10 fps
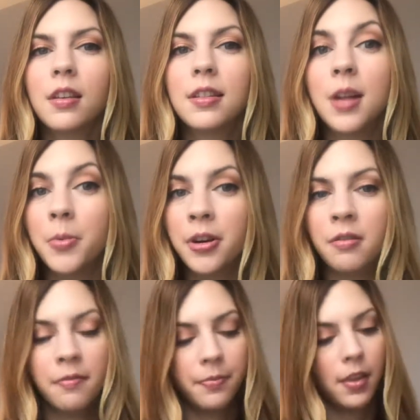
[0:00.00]
stubborn.
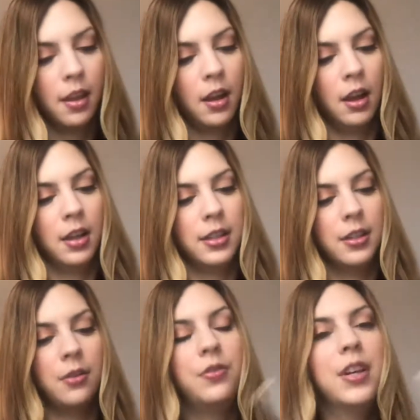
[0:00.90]

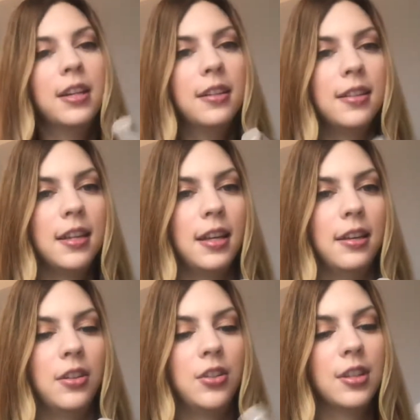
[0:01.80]
So this
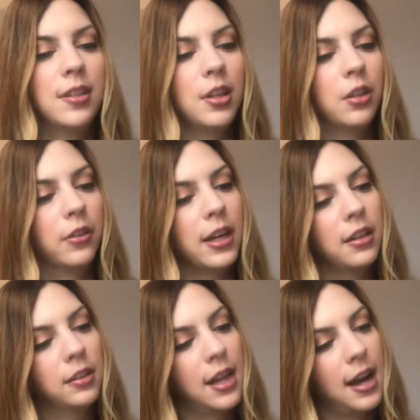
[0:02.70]
is just the
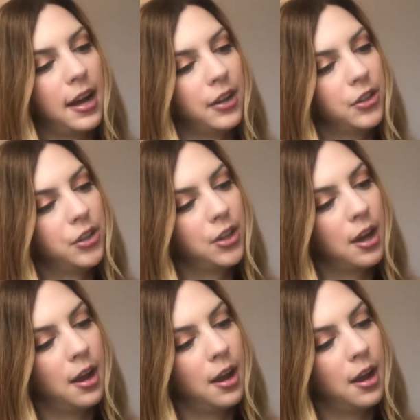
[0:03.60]
Great Lash